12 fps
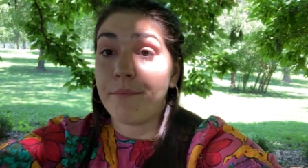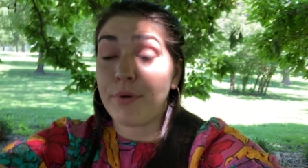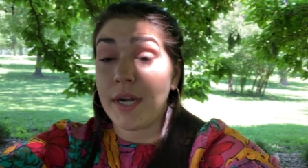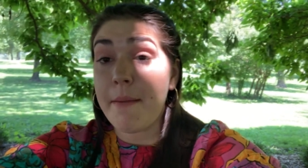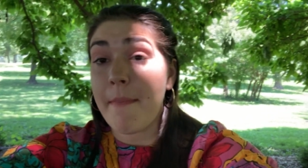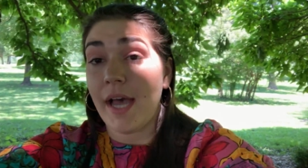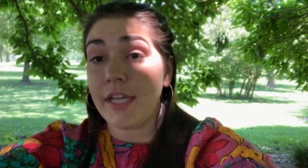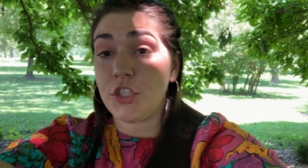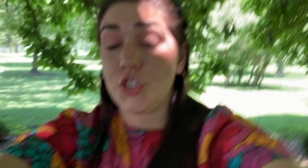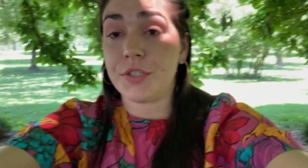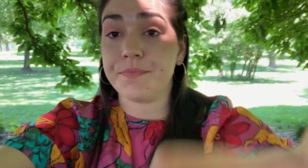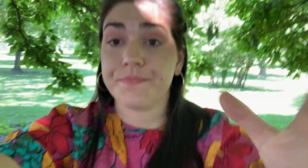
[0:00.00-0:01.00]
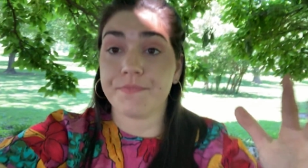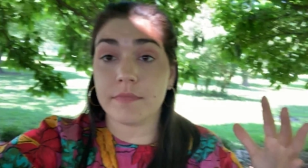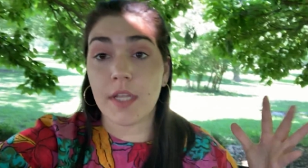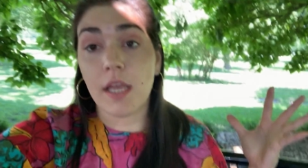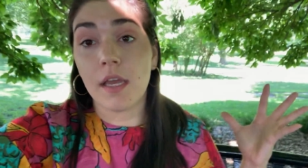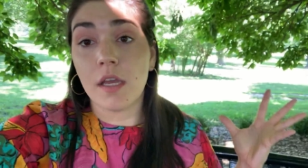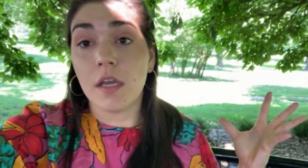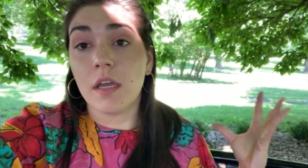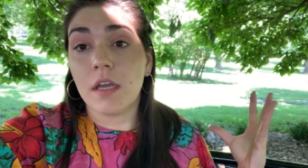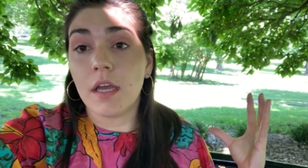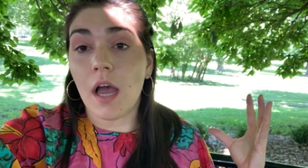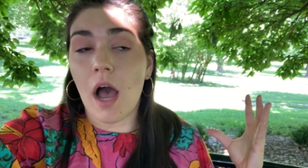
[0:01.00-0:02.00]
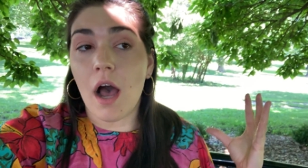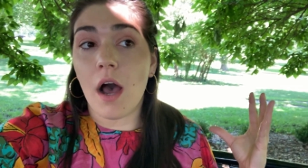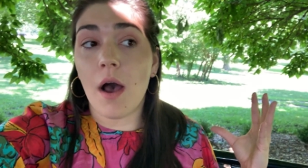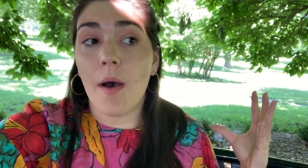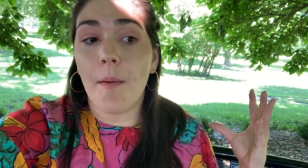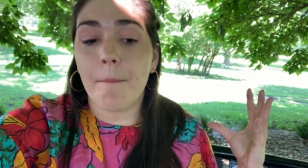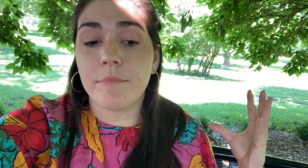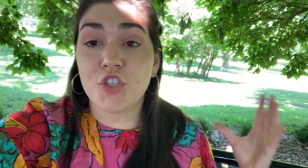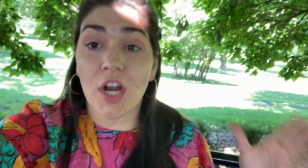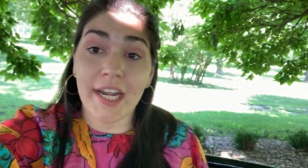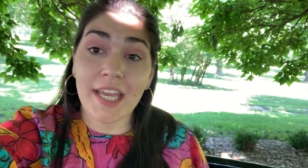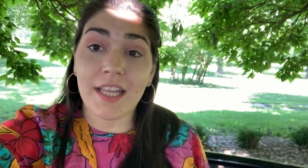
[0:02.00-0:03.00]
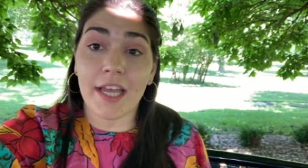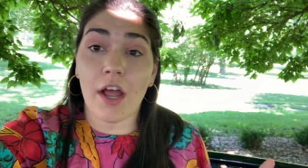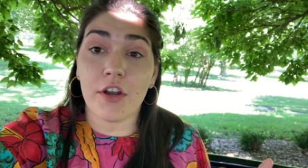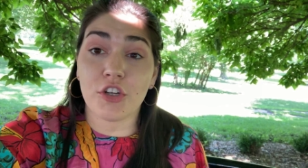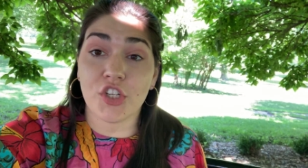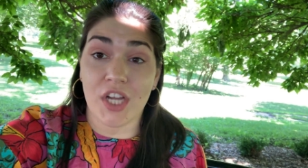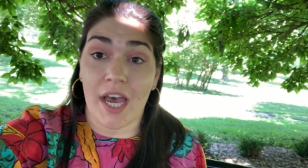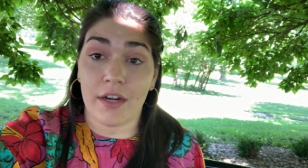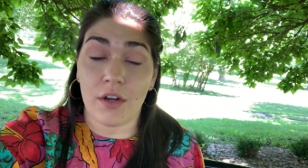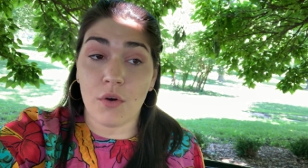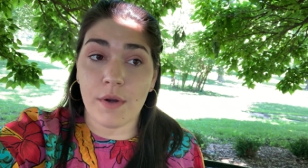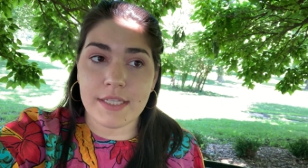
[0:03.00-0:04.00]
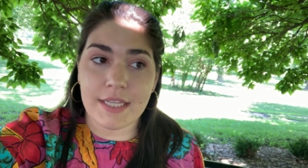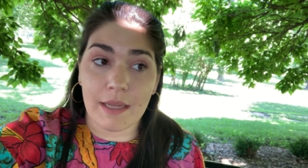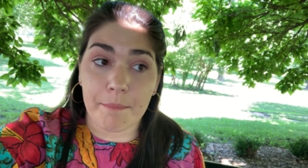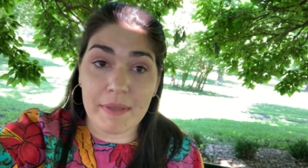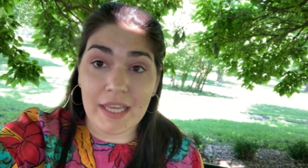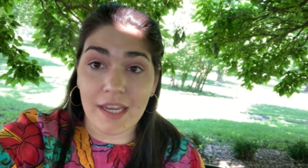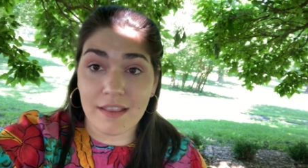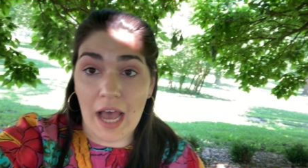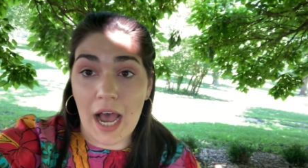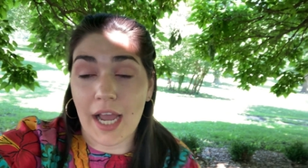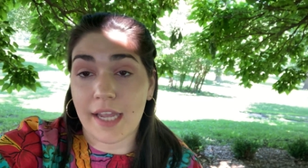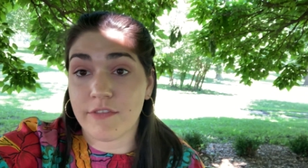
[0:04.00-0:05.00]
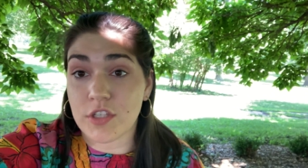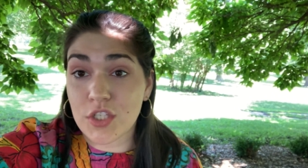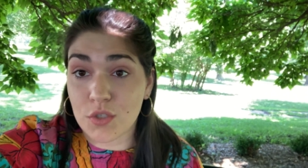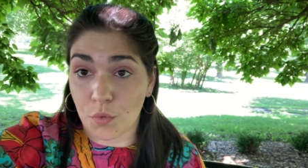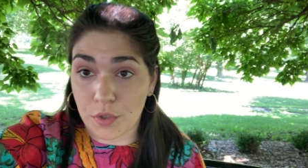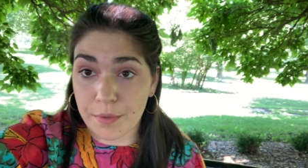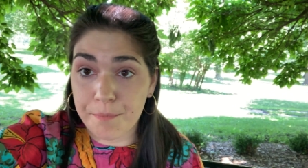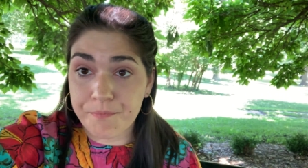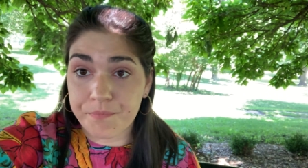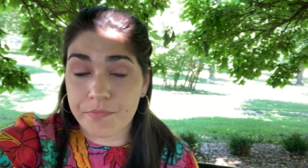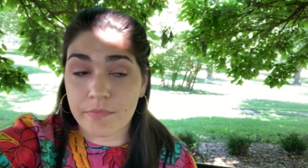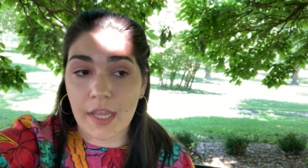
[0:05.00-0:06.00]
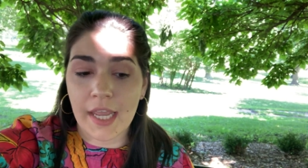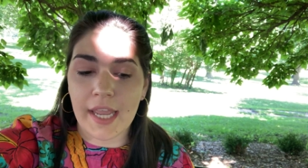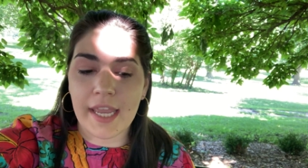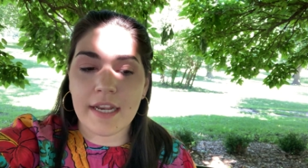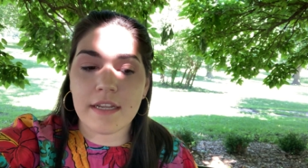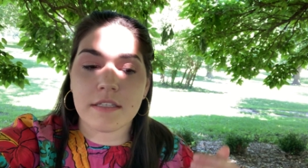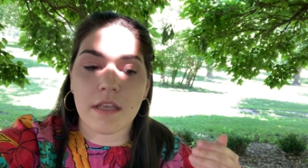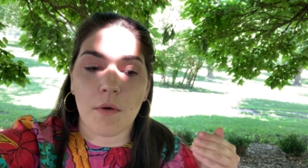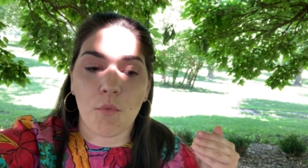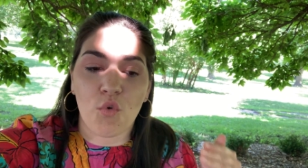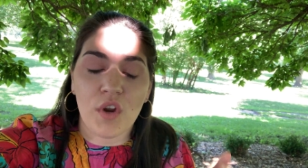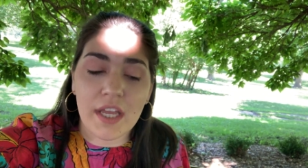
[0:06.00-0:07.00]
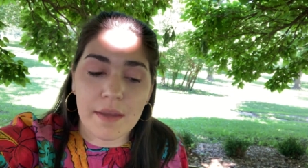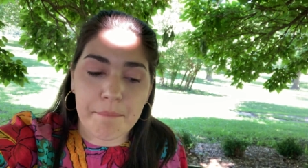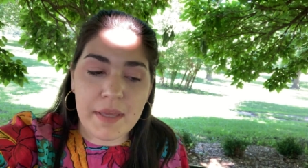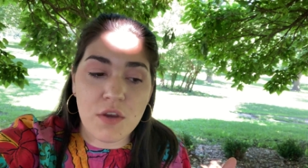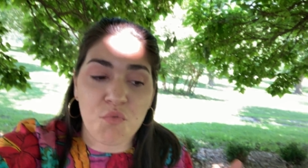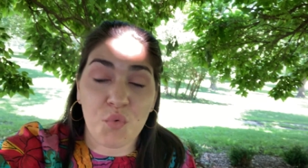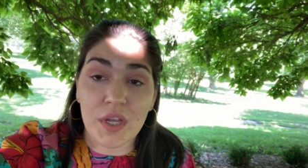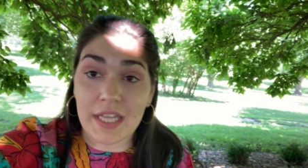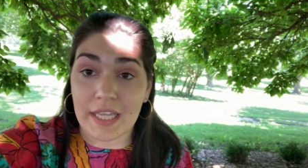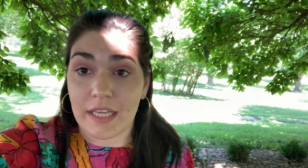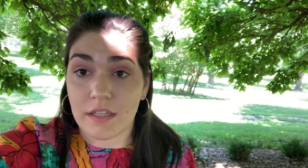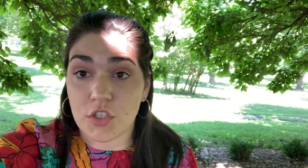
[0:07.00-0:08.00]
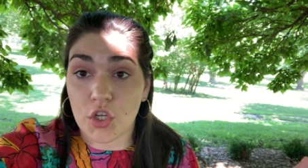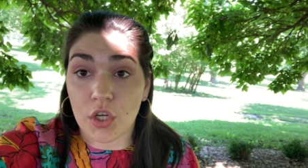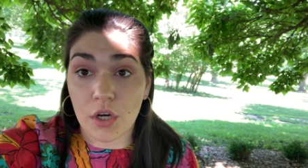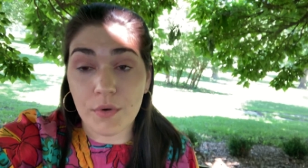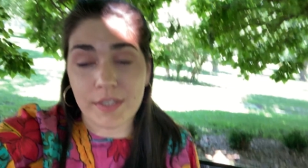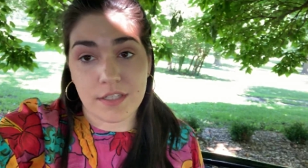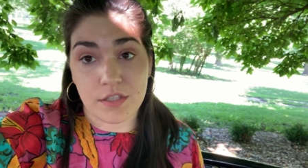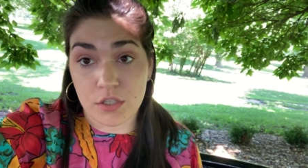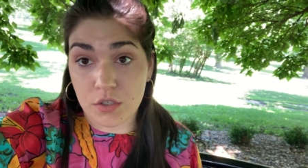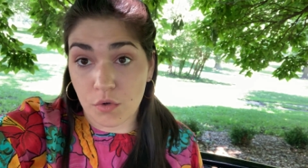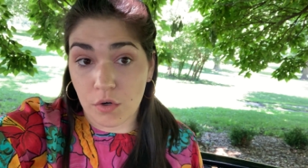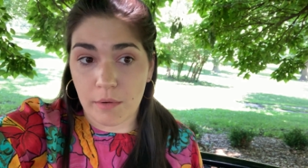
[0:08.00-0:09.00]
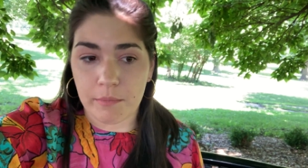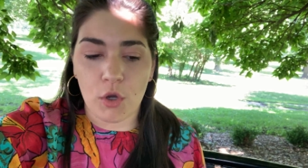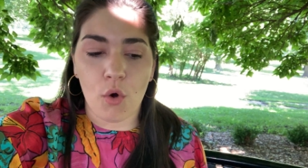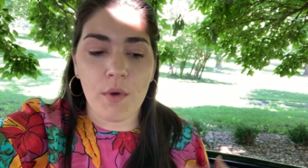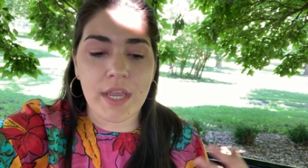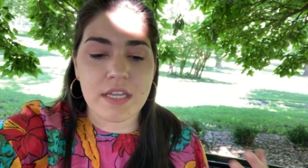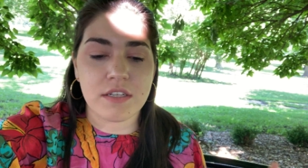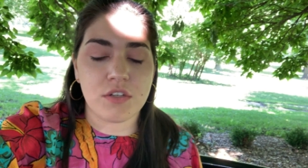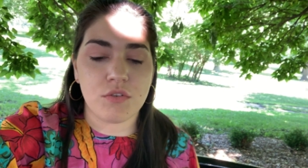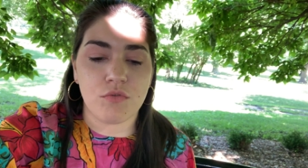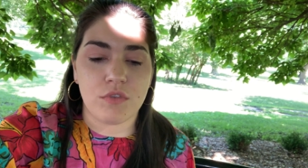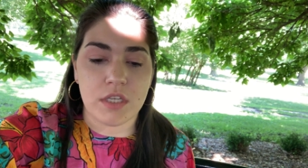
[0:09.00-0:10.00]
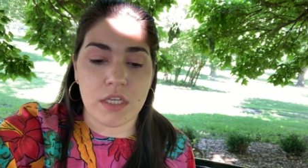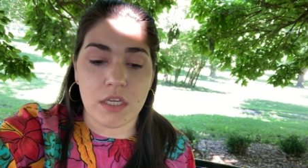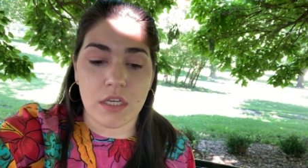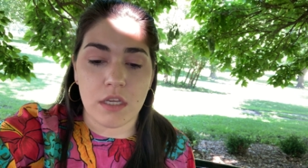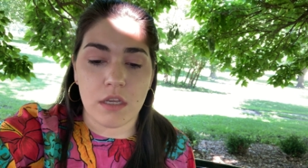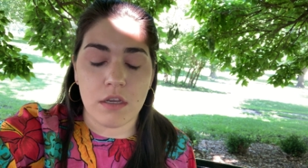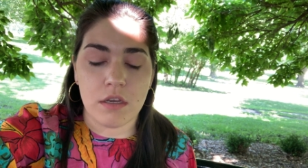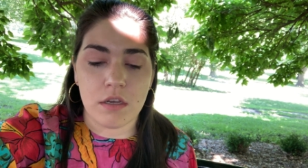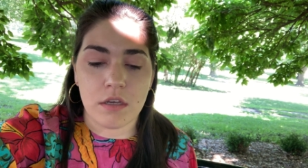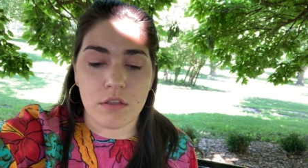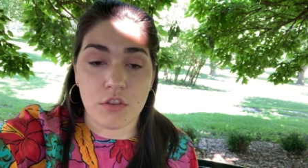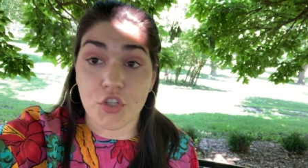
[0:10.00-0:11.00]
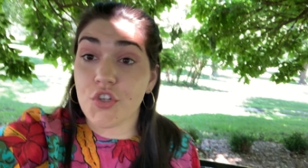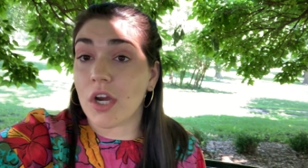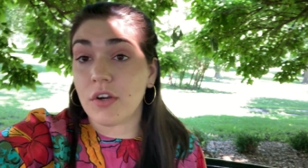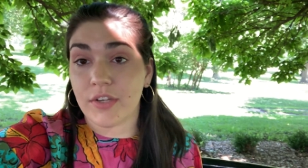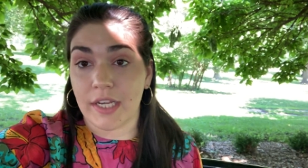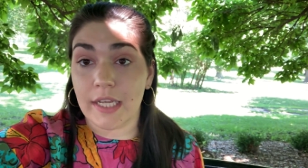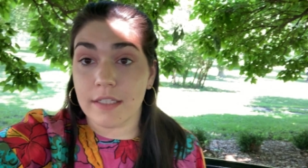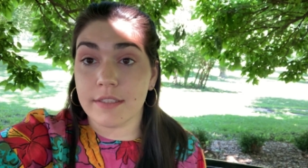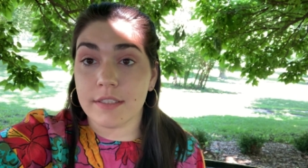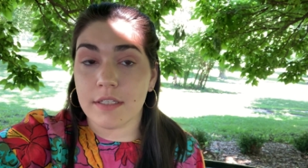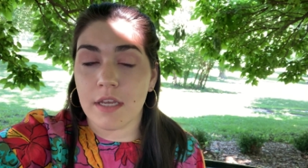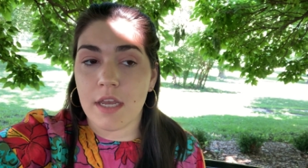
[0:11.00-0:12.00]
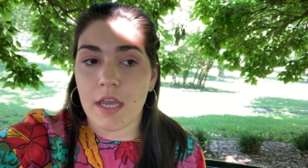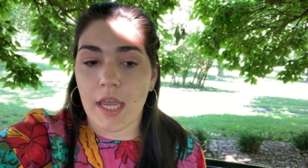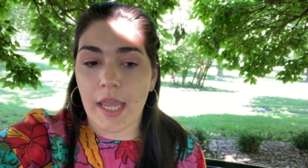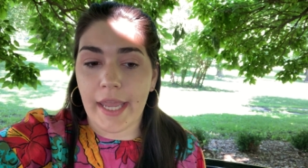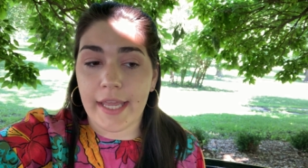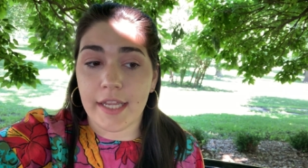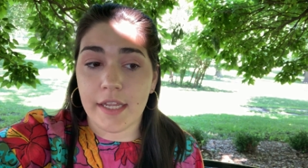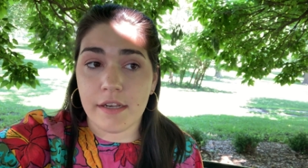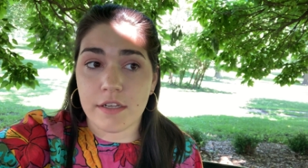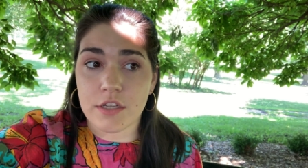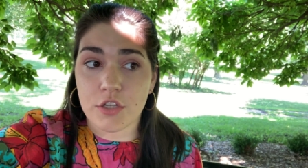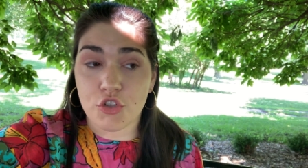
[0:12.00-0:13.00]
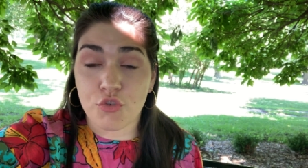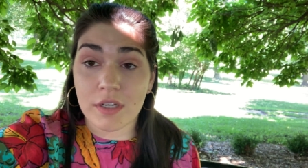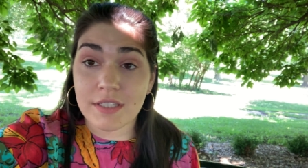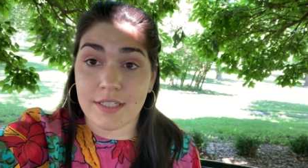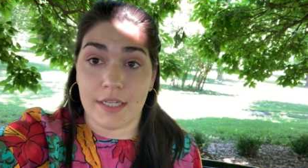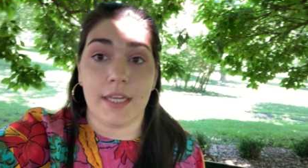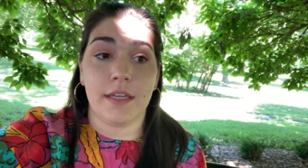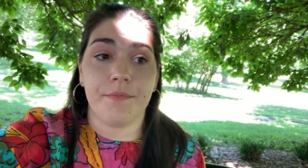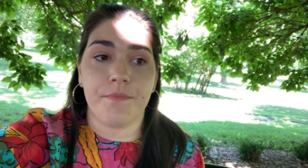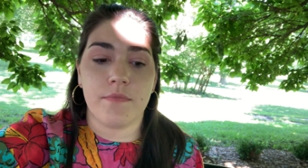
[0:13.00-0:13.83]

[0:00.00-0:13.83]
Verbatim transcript: pretty much, um, shining a light on your shadow is like being in the eye of the storm it is wi being willing to go into the storm, going into the the darkness and trusting